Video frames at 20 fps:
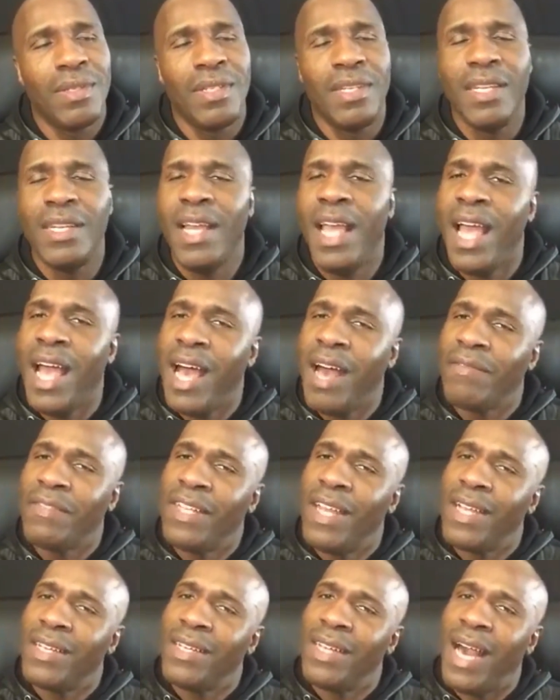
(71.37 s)
Didn't have
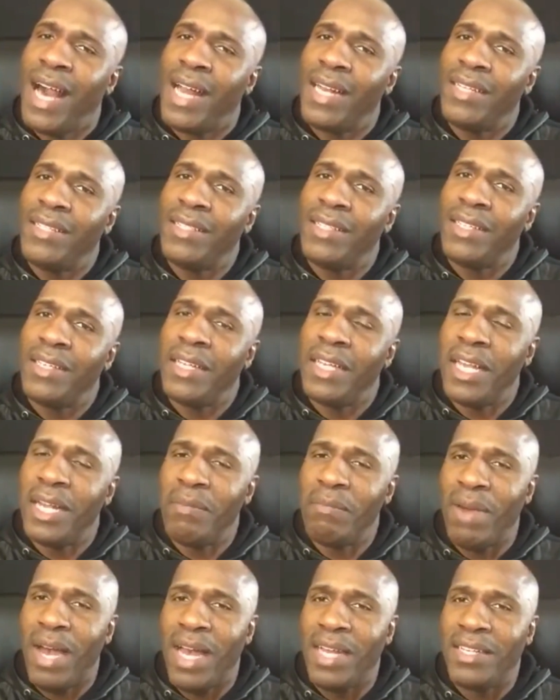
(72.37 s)
technology
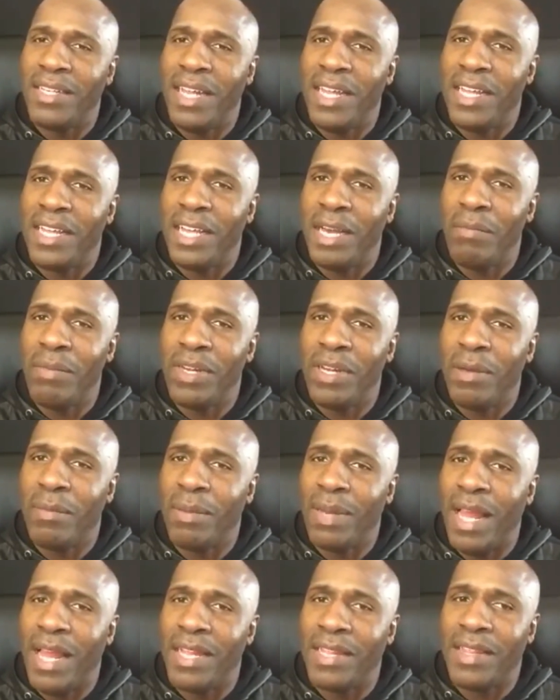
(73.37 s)
in my day coming up
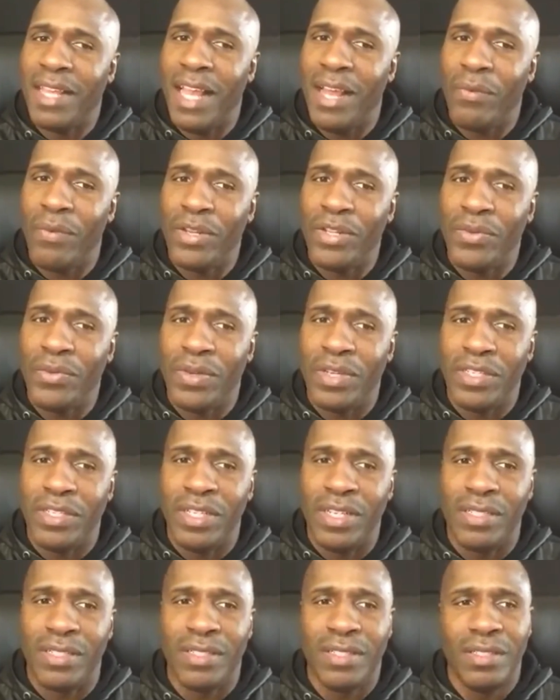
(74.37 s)
like that where you could
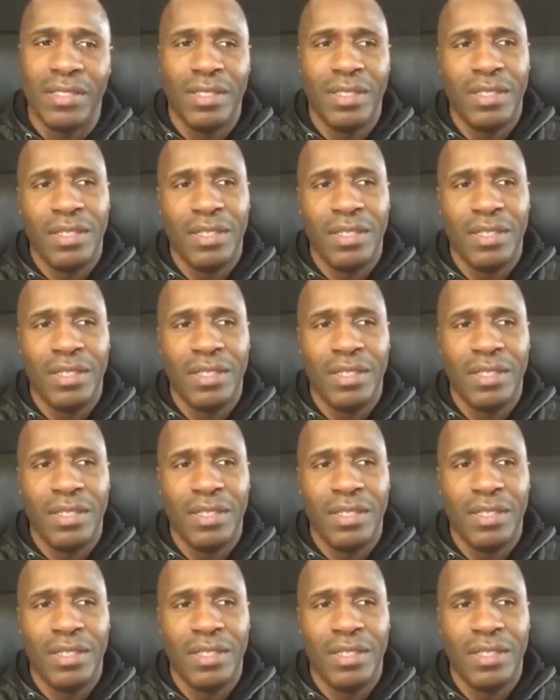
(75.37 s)
just